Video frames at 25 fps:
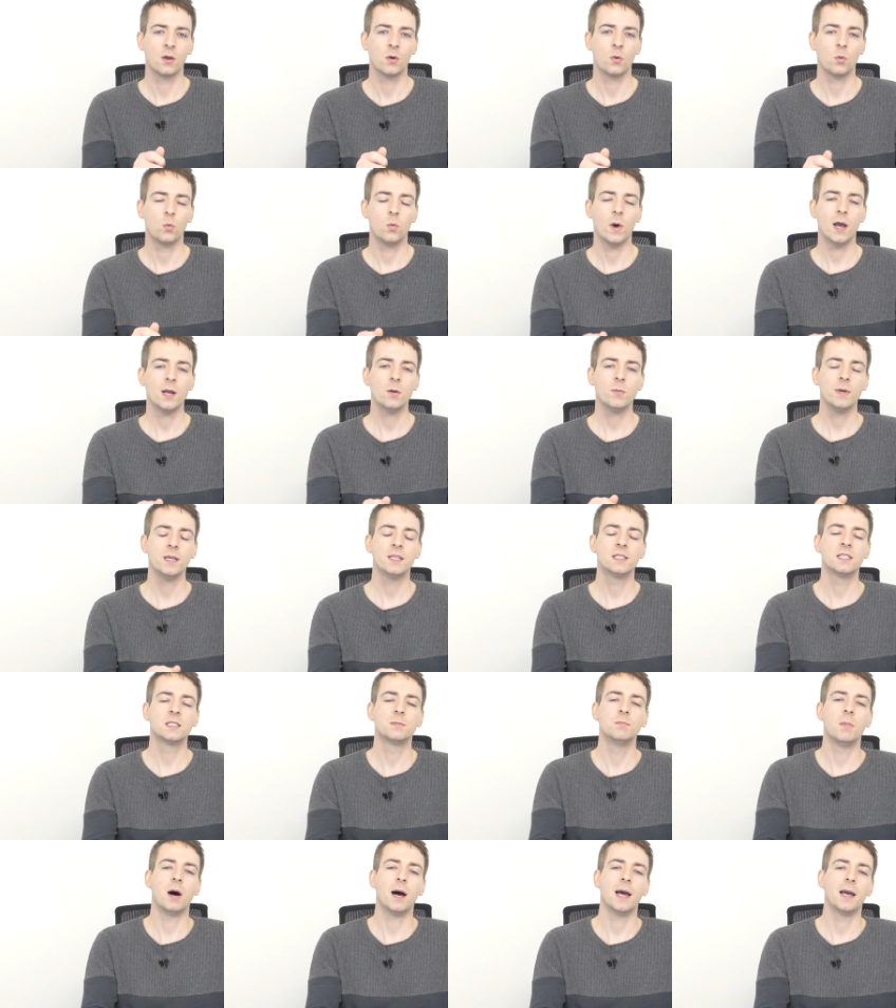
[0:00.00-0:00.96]
When we
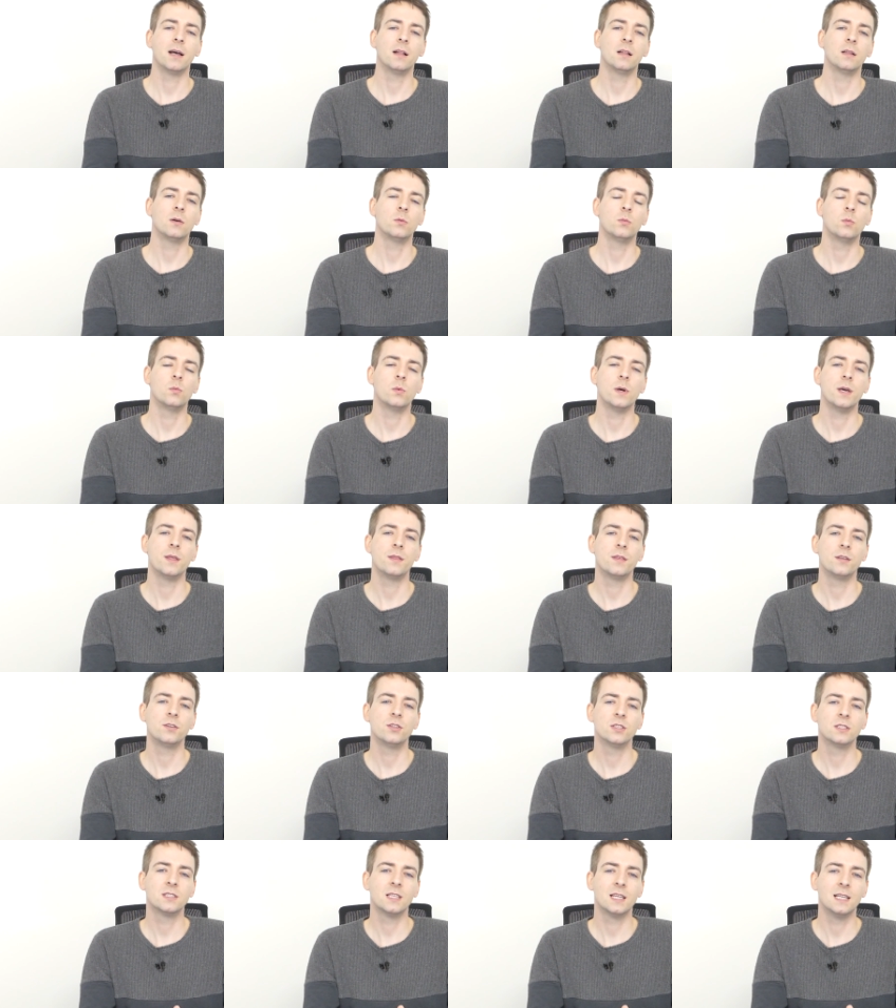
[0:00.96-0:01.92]
smile with
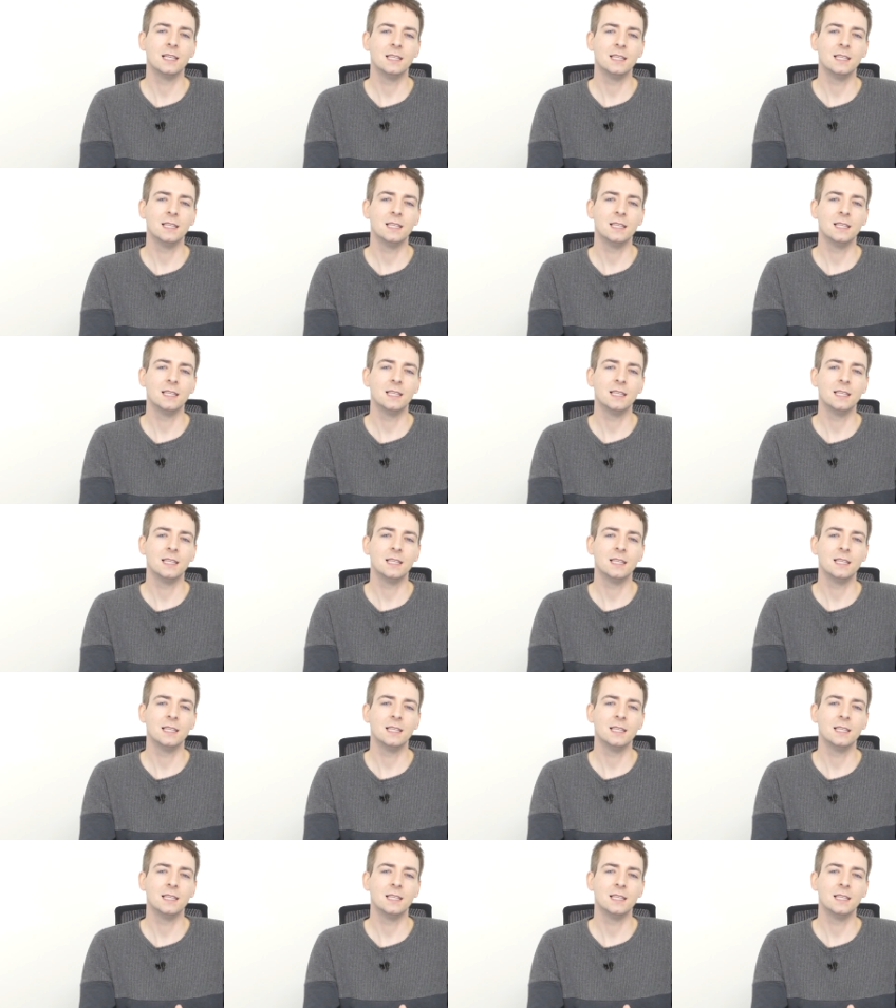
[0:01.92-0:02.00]
just a